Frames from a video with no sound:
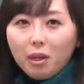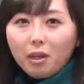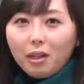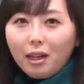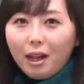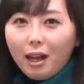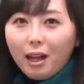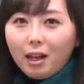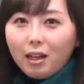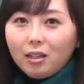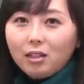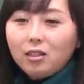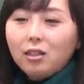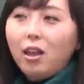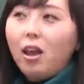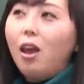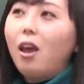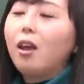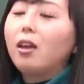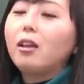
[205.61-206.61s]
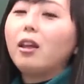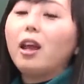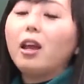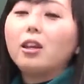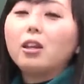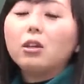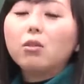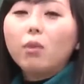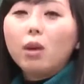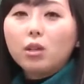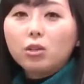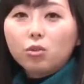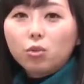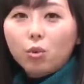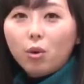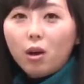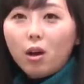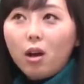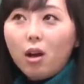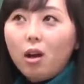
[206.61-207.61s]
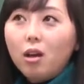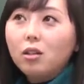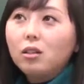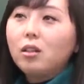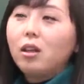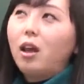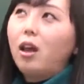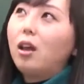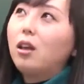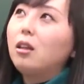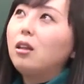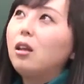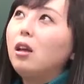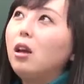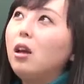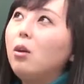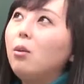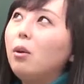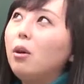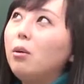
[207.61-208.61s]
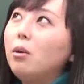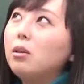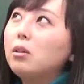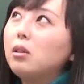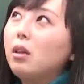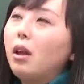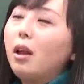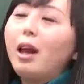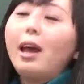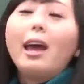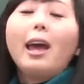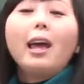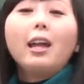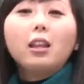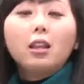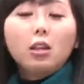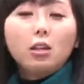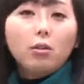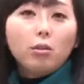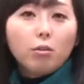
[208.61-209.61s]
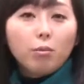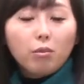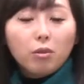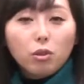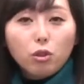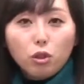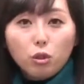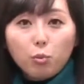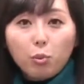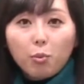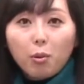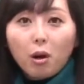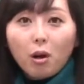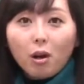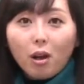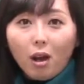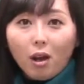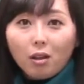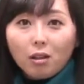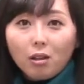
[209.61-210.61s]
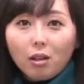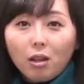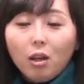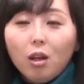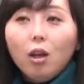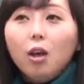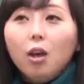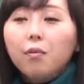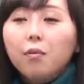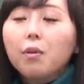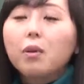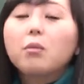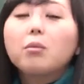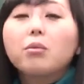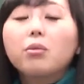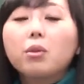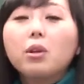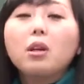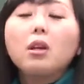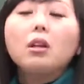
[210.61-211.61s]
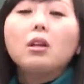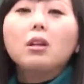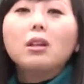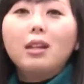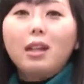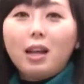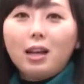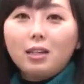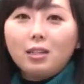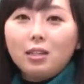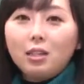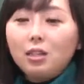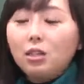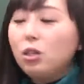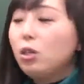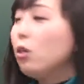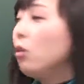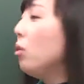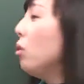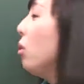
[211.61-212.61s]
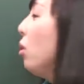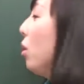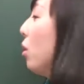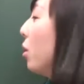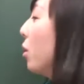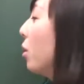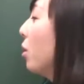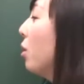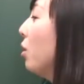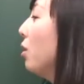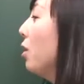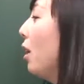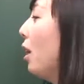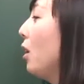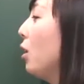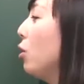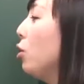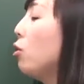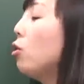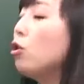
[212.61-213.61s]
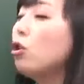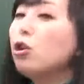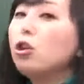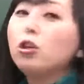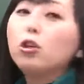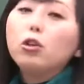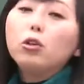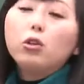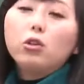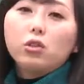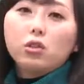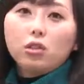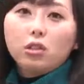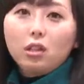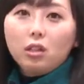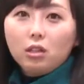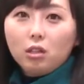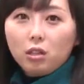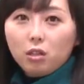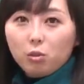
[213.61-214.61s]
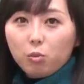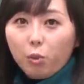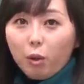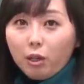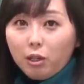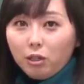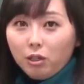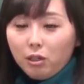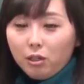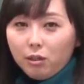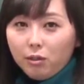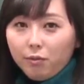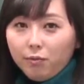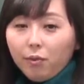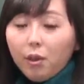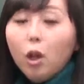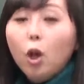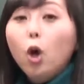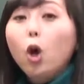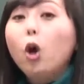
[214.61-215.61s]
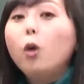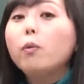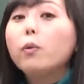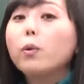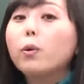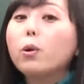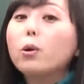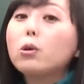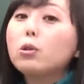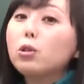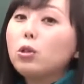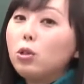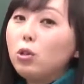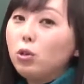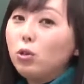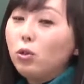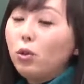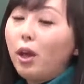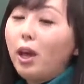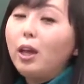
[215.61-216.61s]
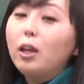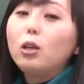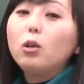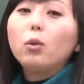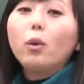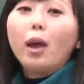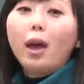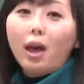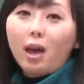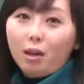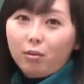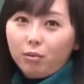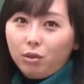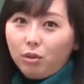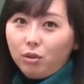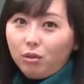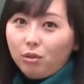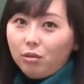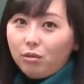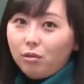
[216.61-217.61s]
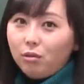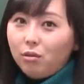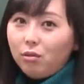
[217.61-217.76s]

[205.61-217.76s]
class and at the restaurant, and what was that? At the supermarket. From 3 classes you learned and you used this expression. Of course you do, and you have to,